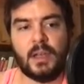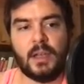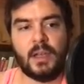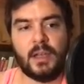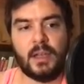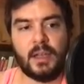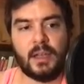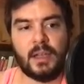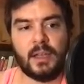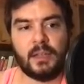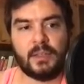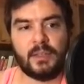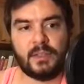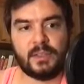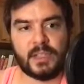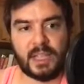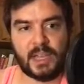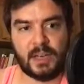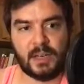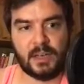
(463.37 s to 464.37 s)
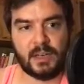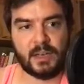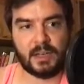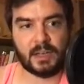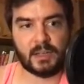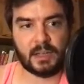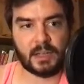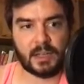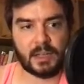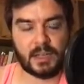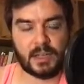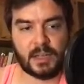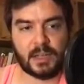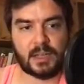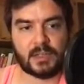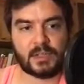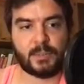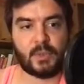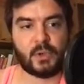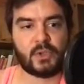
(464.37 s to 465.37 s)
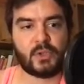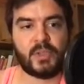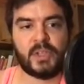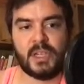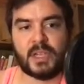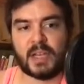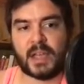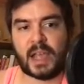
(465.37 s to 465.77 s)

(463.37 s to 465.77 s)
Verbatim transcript: And then uh, as opposed to here,